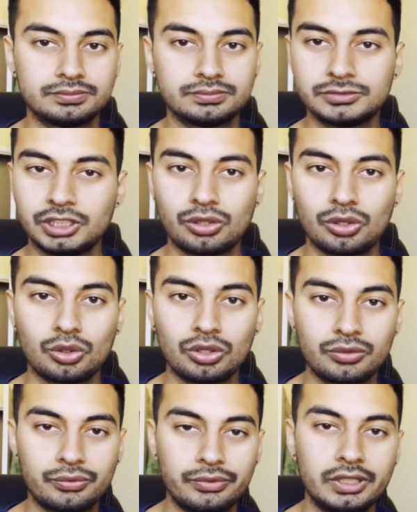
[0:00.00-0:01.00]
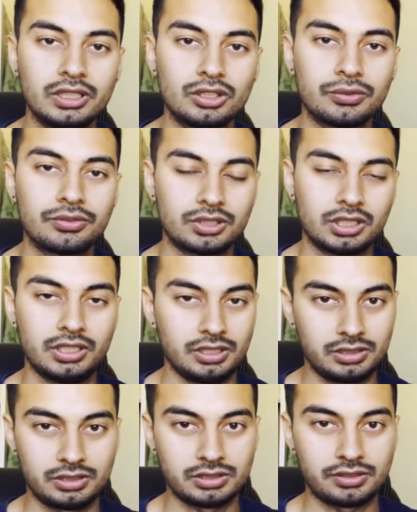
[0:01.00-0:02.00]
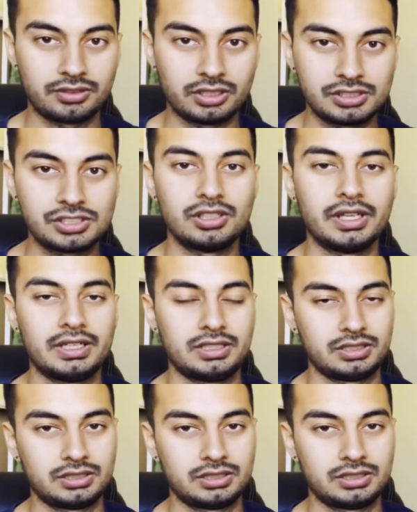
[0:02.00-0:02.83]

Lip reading: your own field of study. Search that,